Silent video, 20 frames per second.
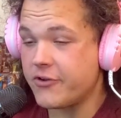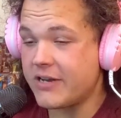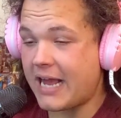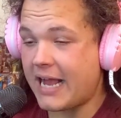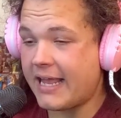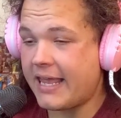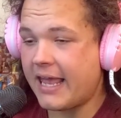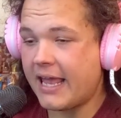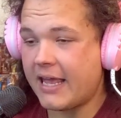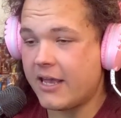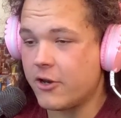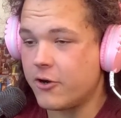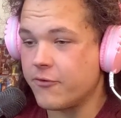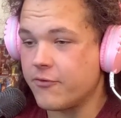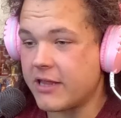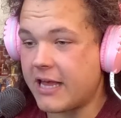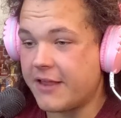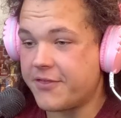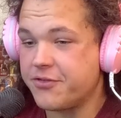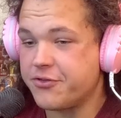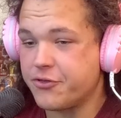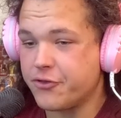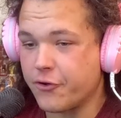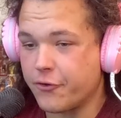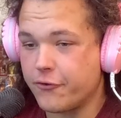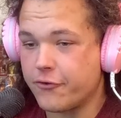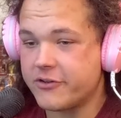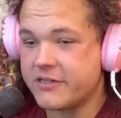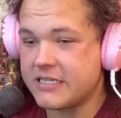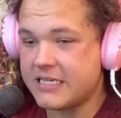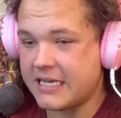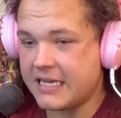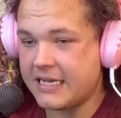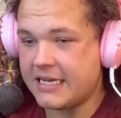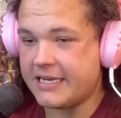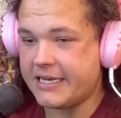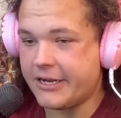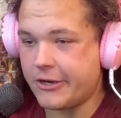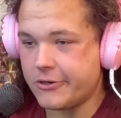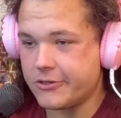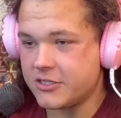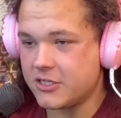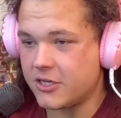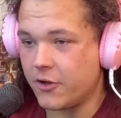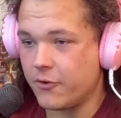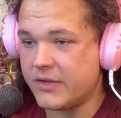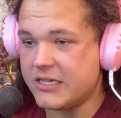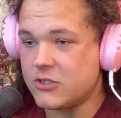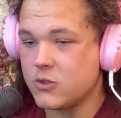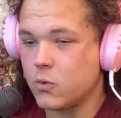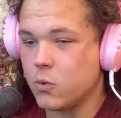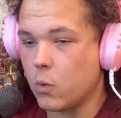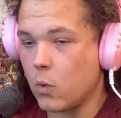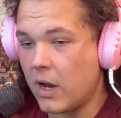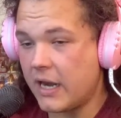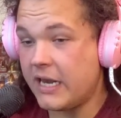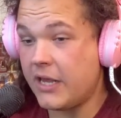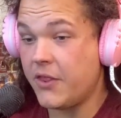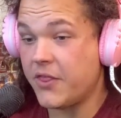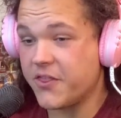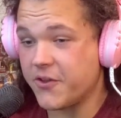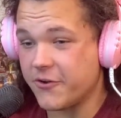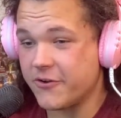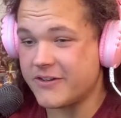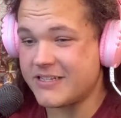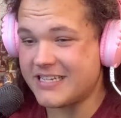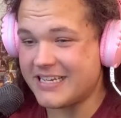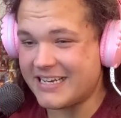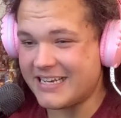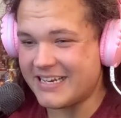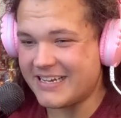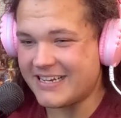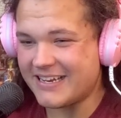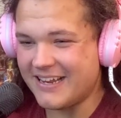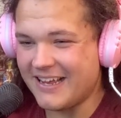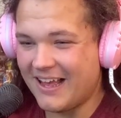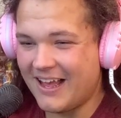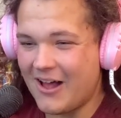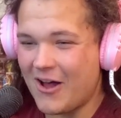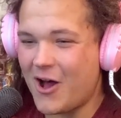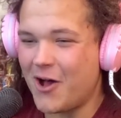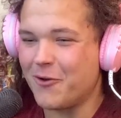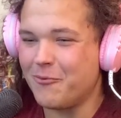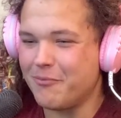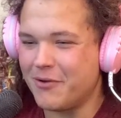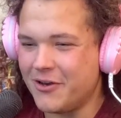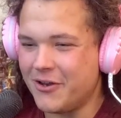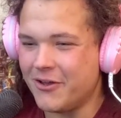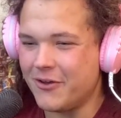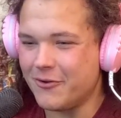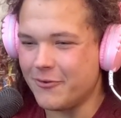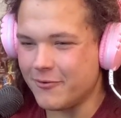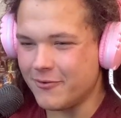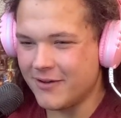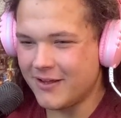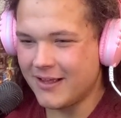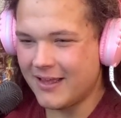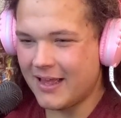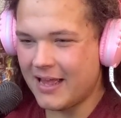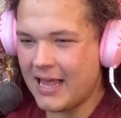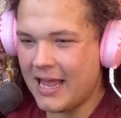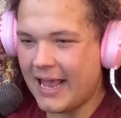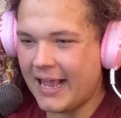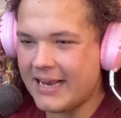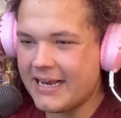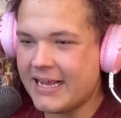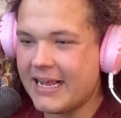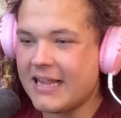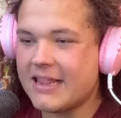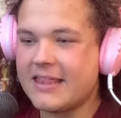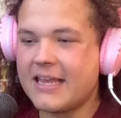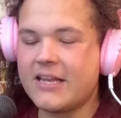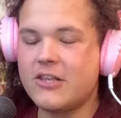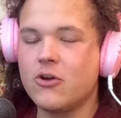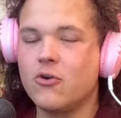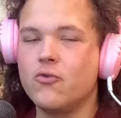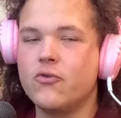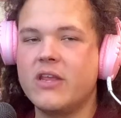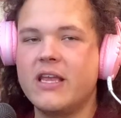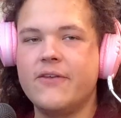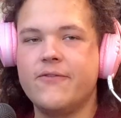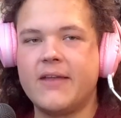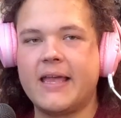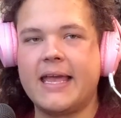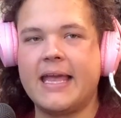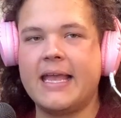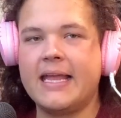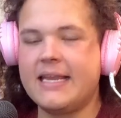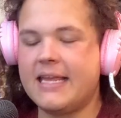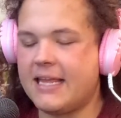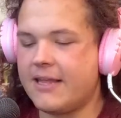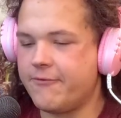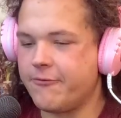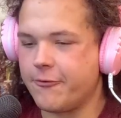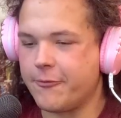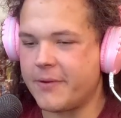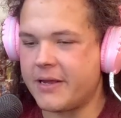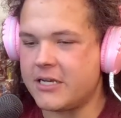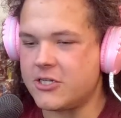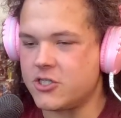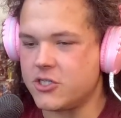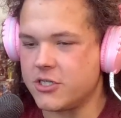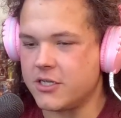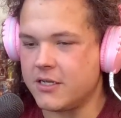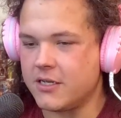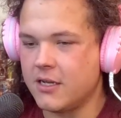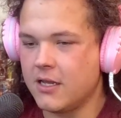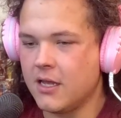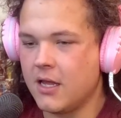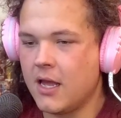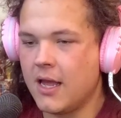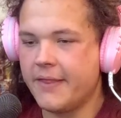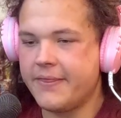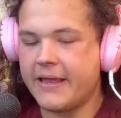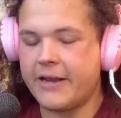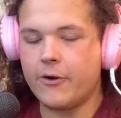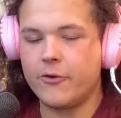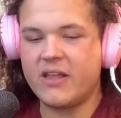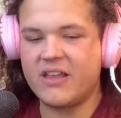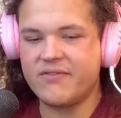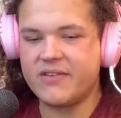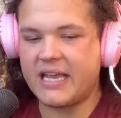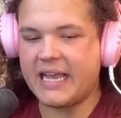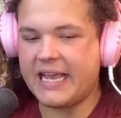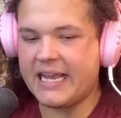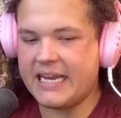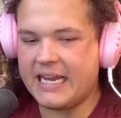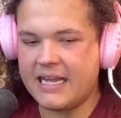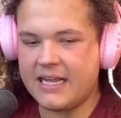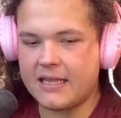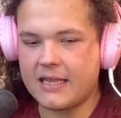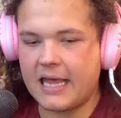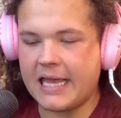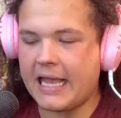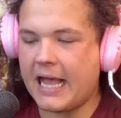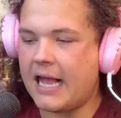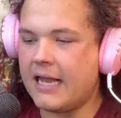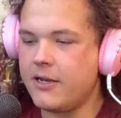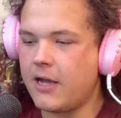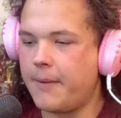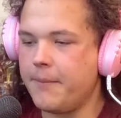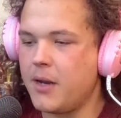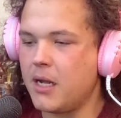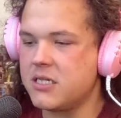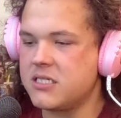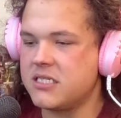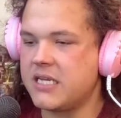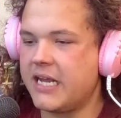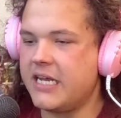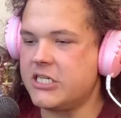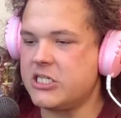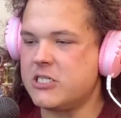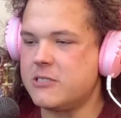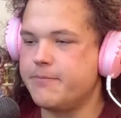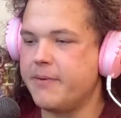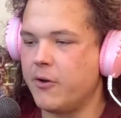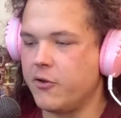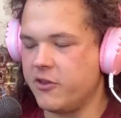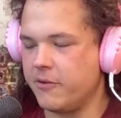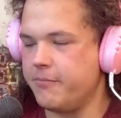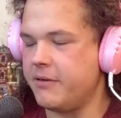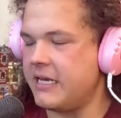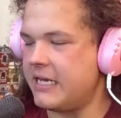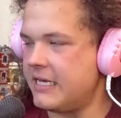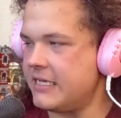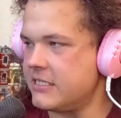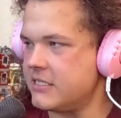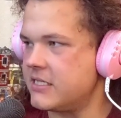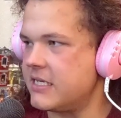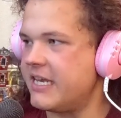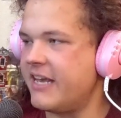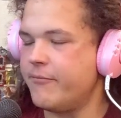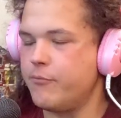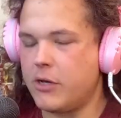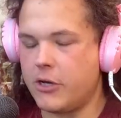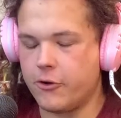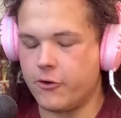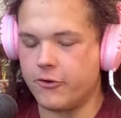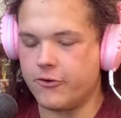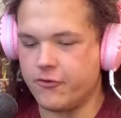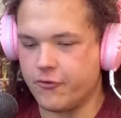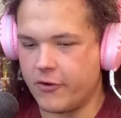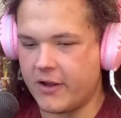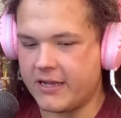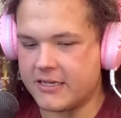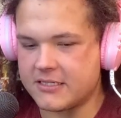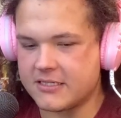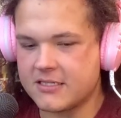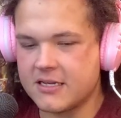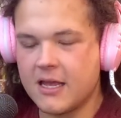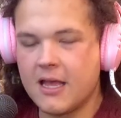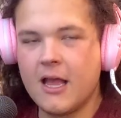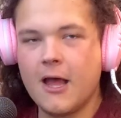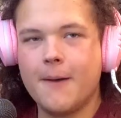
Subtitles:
I can't get over that. 13 years ago, in 2013, on Badoo. And again, they don't give any information. They don't give any, like, I'm not saying spill the beans, give me your address.